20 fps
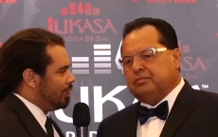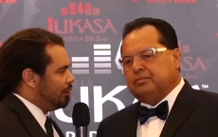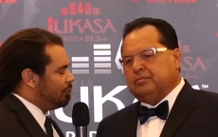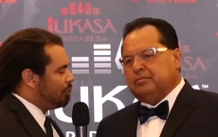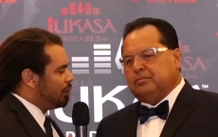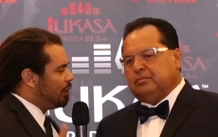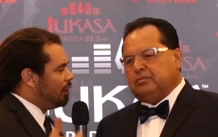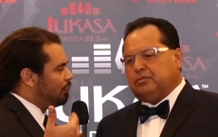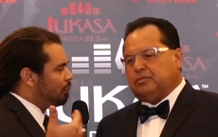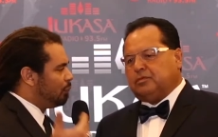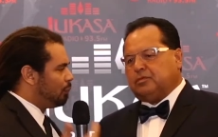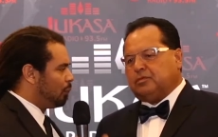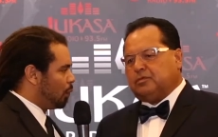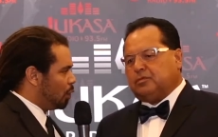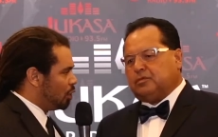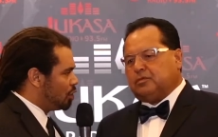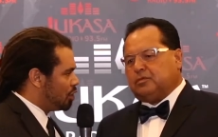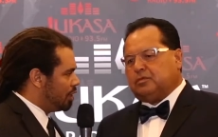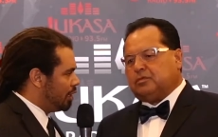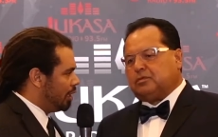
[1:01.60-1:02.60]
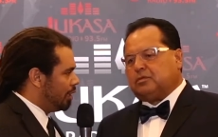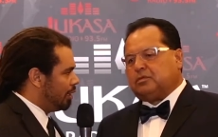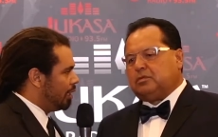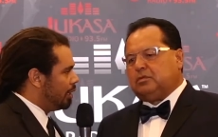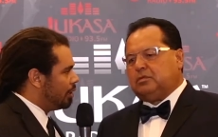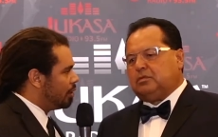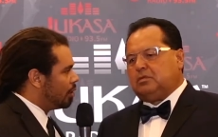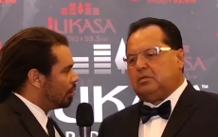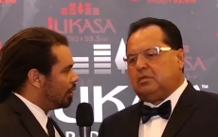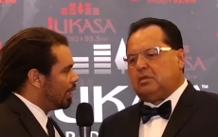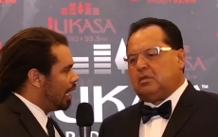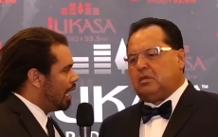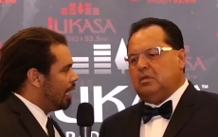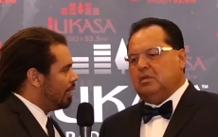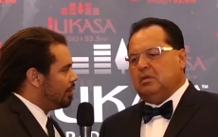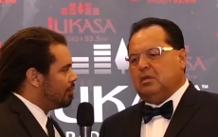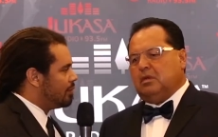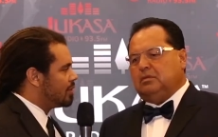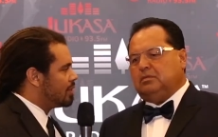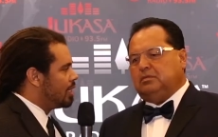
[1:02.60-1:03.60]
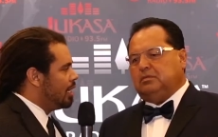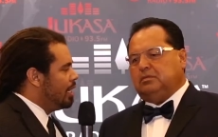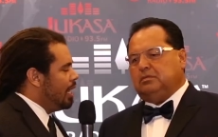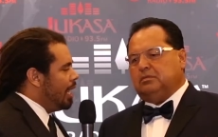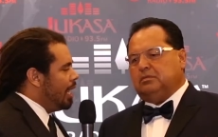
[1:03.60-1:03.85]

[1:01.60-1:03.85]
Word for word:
Speaker 1: and very fortunate in their lives,